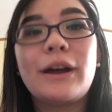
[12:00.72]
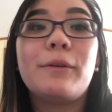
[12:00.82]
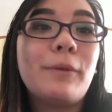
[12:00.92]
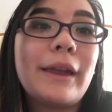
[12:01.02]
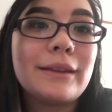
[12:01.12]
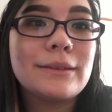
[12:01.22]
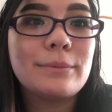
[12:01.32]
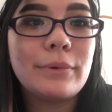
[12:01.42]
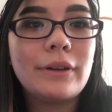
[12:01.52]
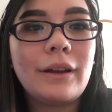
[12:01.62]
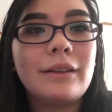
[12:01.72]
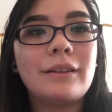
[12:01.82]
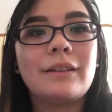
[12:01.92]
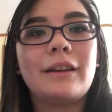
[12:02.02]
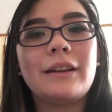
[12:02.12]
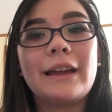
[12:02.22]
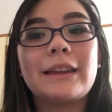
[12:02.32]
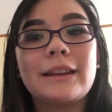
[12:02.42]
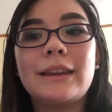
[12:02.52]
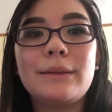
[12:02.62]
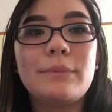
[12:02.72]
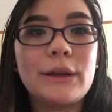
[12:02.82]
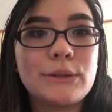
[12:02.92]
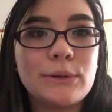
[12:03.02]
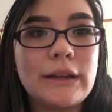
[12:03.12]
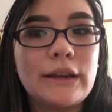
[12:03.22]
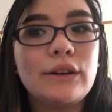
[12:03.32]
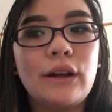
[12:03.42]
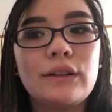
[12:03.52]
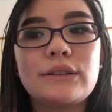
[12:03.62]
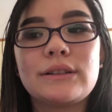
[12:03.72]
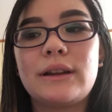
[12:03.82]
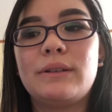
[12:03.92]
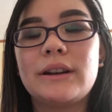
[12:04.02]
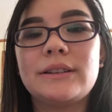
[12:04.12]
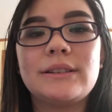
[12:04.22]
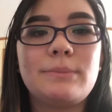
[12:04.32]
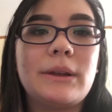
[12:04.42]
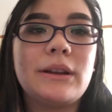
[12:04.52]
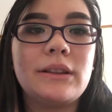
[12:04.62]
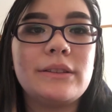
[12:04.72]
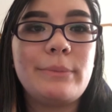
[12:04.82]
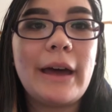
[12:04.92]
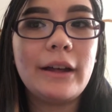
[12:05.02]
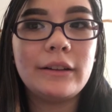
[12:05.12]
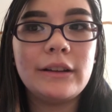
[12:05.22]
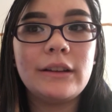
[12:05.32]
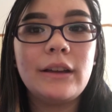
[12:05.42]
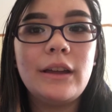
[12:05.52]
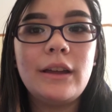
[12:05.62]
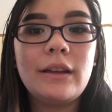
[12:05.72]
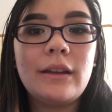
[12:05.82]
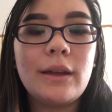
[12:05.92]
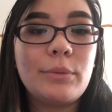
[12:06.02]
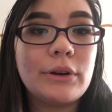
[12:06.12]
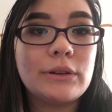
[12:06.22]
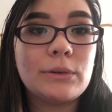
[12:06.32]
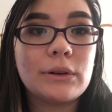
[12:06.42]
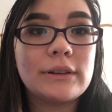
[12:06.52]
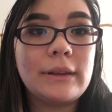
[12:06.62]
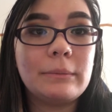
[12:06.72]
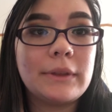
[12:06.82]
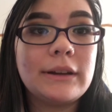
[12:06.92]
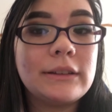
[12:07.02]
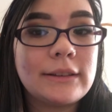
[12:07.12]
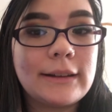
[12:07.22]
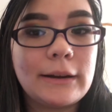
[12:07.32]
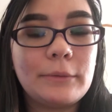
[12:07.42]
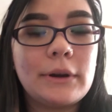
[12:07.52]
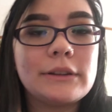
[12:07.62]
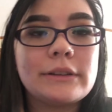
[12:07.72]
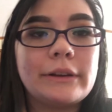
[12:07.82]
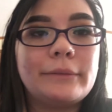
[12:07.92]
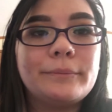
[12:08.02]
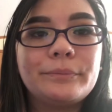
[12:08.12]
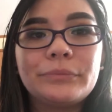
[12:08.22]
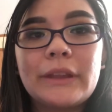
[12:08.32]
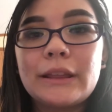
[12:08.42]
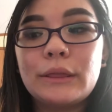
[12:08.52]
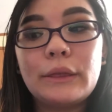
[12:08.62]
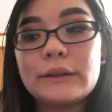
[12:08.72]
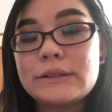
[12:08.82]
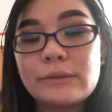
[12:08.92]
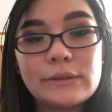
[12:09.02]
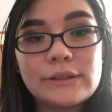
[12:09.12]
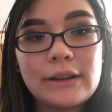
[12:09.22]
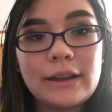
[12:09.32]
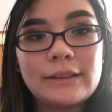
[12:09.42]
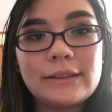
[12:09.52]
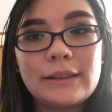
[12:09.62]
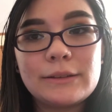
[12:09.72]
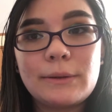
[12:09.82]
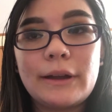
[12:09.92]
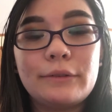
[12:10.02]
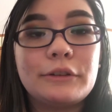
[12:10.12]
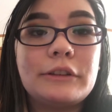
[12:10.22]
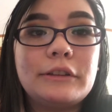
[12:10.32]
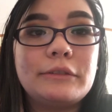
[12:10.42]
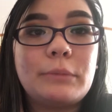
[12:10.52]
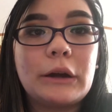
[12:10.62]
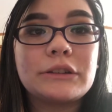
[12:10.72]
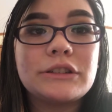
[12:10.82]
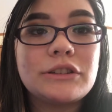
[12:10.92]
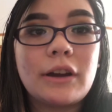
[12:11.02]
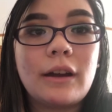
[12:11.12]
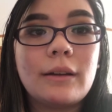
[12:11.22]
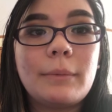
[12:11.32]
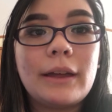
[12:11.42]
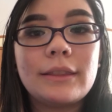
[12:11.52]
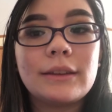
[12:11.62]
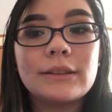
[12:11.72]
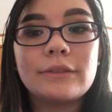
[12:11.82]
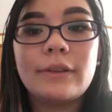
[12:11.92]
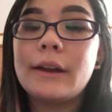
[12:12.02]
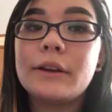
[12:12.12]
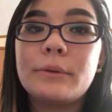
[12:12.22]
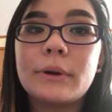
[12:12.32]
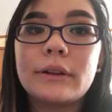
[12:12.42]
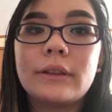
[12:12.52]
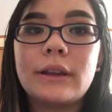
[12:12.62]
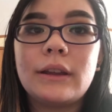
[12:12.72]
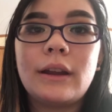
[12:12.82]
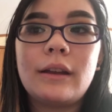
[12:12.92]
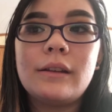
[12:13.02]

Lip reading: not waste, but I get to keep that $28 I wanted to spend on this palette and put it towards something else that I want. So that's always nice. That's why I really love Boxycharm. I think it's very worth it.